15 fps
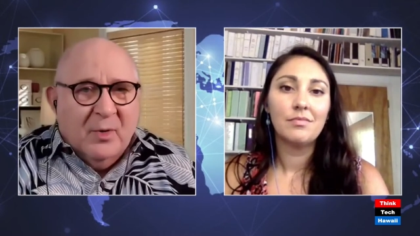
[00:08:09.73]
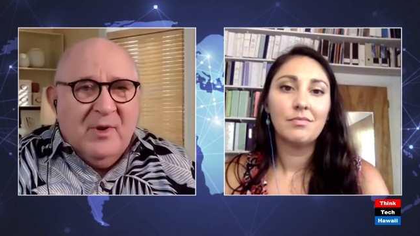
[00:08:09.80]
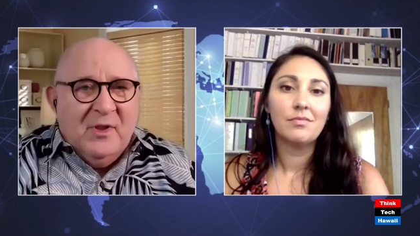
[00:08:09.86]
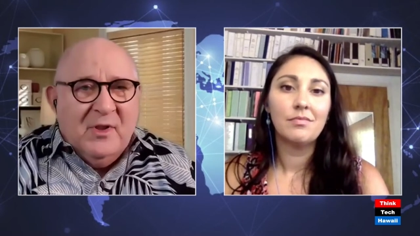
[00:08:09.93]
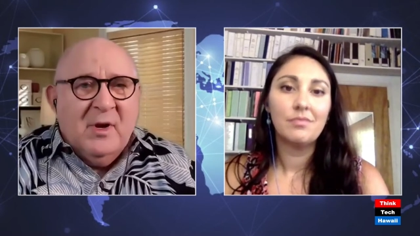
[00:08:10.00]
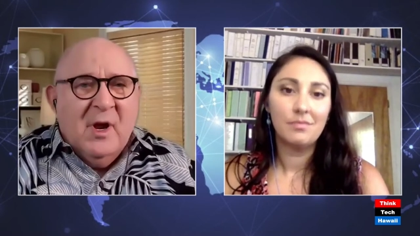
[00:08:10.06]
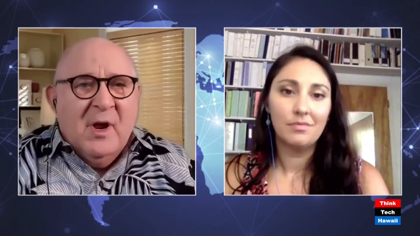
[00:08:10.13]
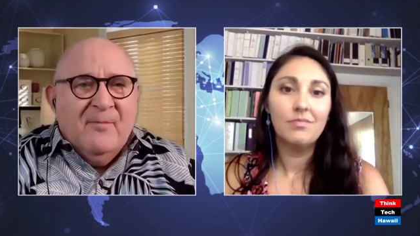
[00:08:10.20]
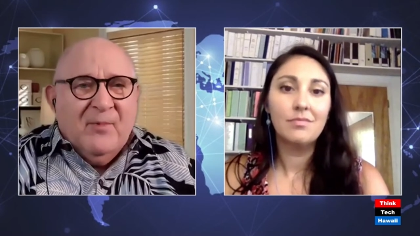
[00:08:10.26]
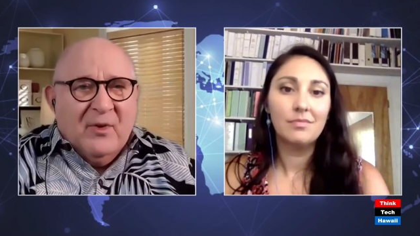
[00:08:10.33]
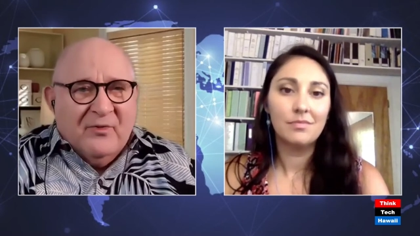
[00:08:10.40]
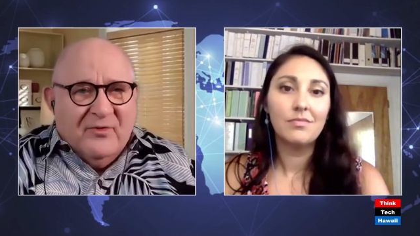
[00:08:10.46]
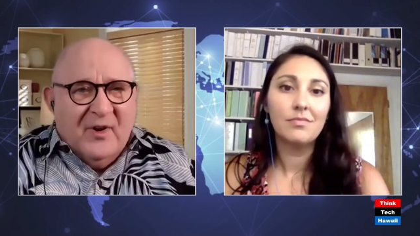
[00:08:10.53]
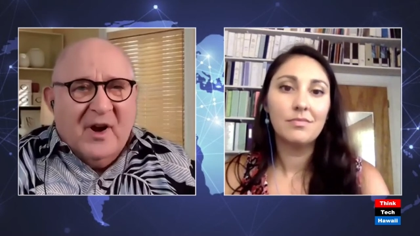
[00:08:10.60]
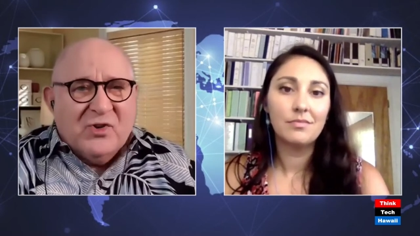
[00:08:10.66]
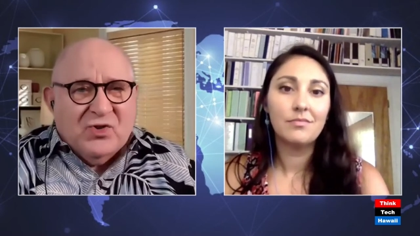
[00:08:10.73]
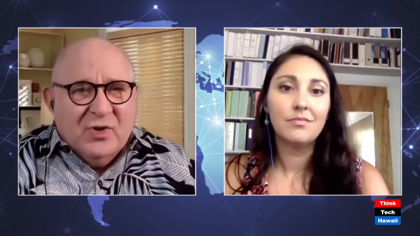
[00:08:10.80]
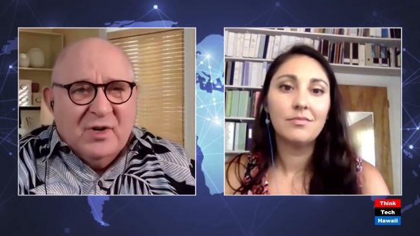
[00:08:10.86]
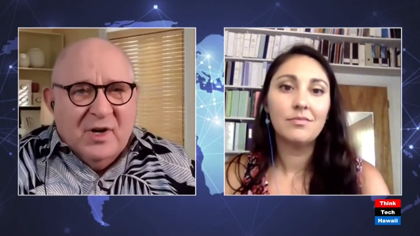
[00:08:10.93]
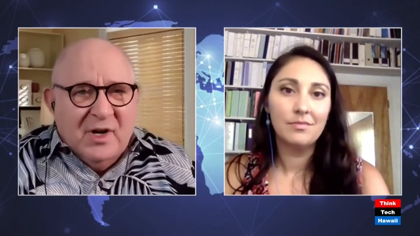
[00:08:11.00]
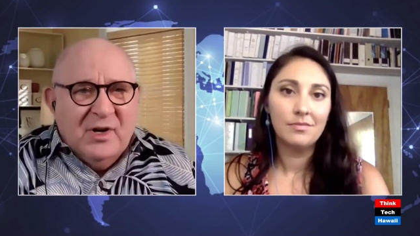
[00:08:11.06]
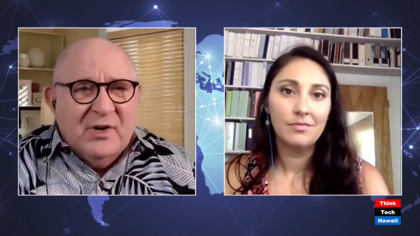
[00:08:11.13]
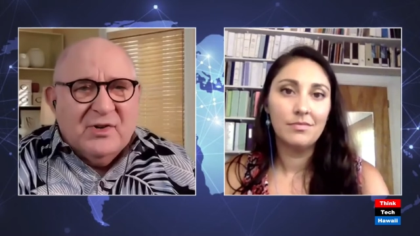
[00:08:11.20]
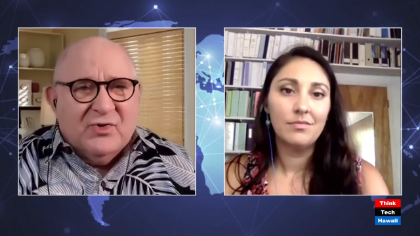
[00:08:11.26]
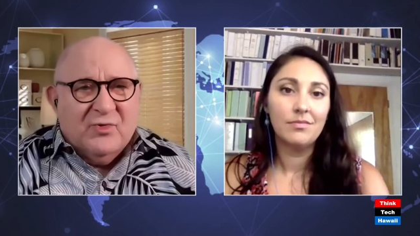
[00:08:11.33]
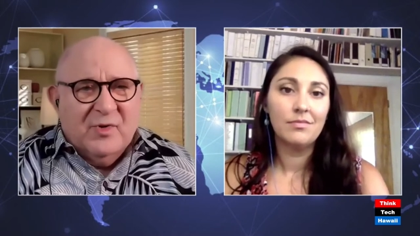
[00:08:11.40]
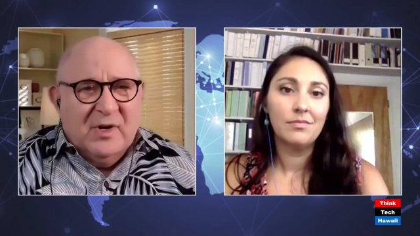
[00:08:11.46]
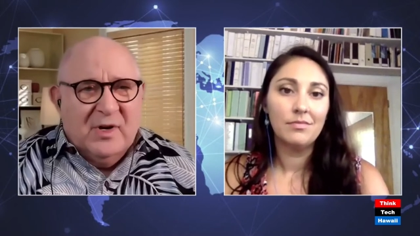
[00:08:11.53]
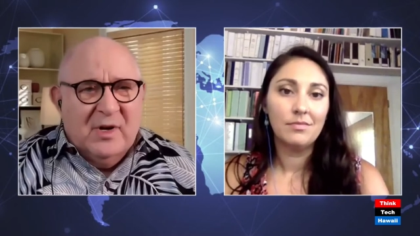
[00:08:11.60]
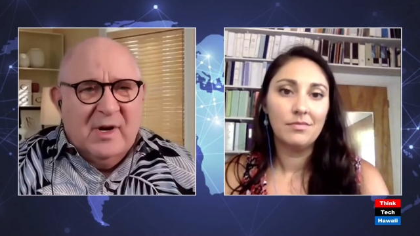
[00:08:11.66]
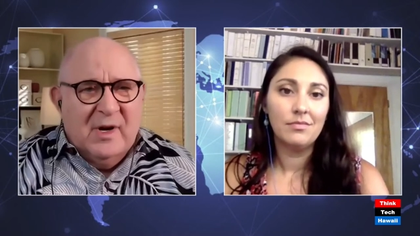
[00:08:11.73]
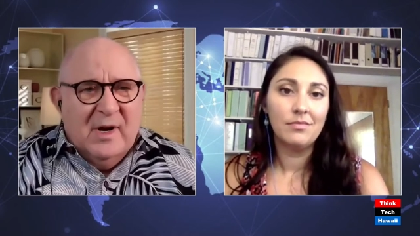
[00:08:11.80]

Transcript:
Speaker 1: I mean the the fashion industry,